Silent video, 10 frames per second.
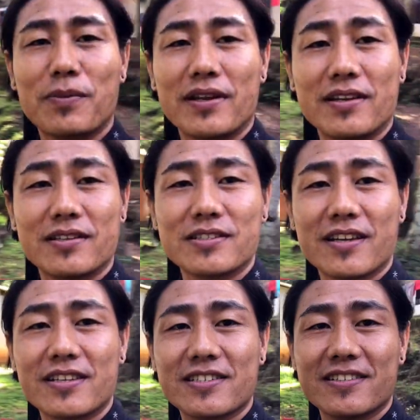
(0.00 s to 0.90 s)
and
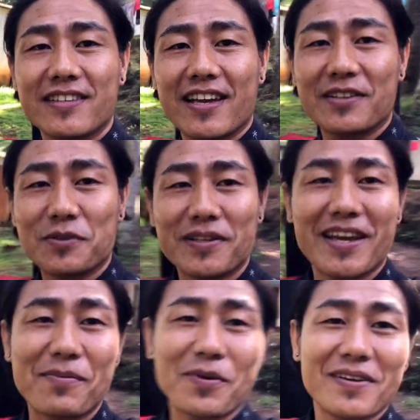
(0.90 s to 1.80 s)
intercession and today
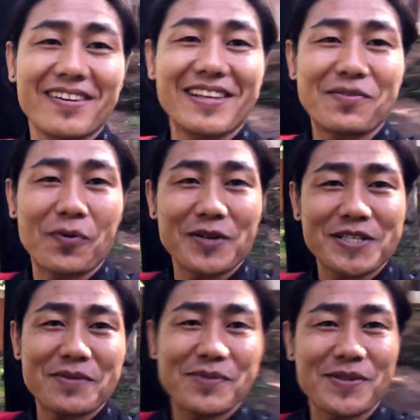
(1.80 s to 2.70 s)
I'm gonna lead
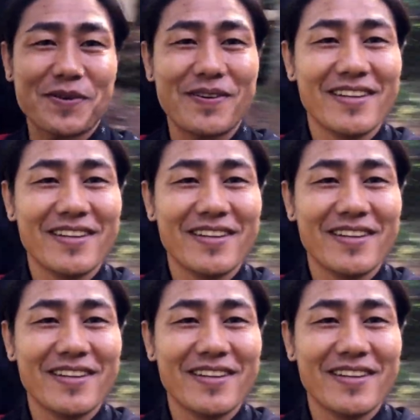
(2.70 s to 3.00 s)
worship so